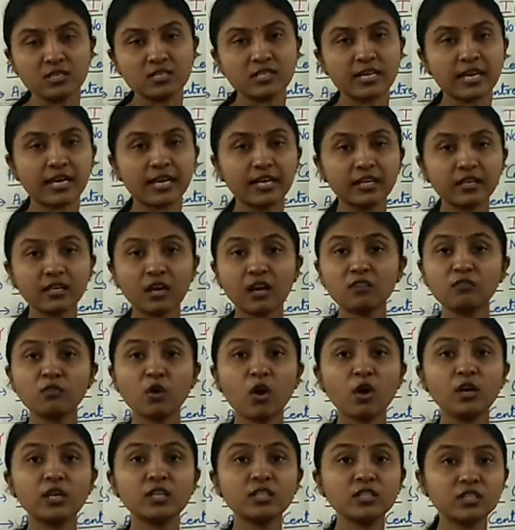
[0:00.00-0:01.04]
Second are
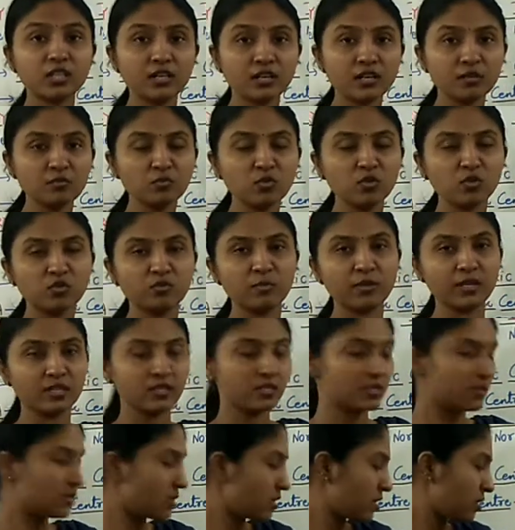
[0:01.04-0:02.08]
voluntary
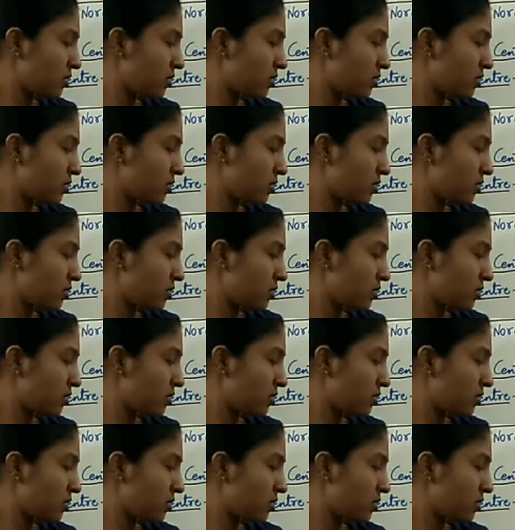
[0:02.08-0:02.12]
movements.